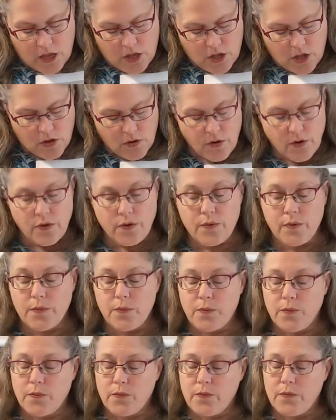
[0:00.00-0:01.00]
You
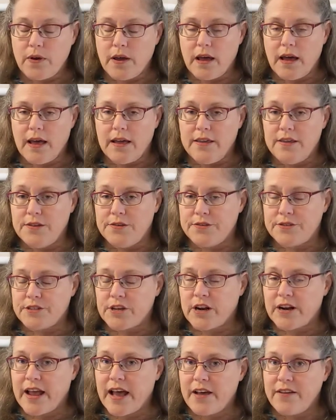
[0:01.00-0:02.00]

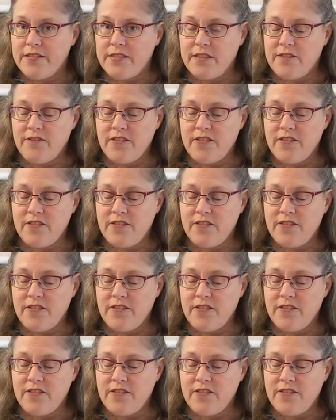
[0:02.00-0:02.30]
start out in